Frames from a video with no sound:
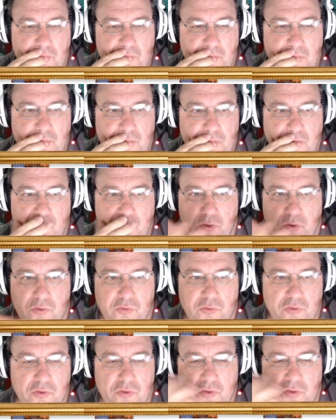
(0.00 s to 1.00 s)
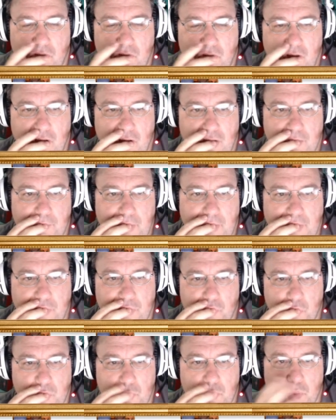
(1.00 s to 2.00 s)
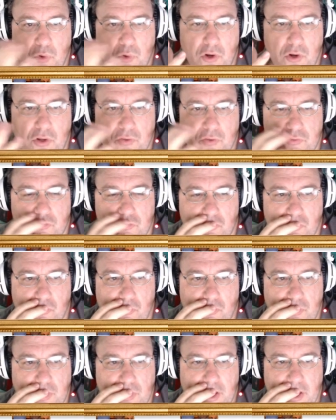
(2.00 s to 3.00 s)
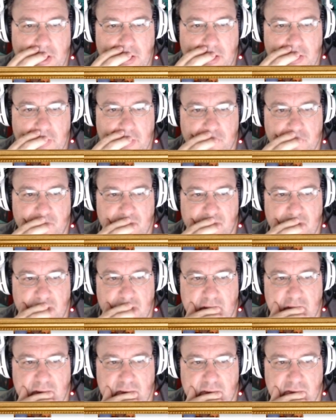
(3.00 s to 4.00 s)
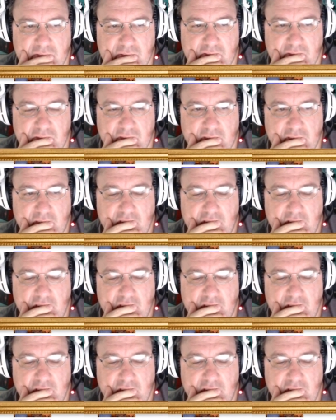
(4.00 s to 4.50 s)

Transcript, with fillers: there's the talk about the rework of General Leia scenes,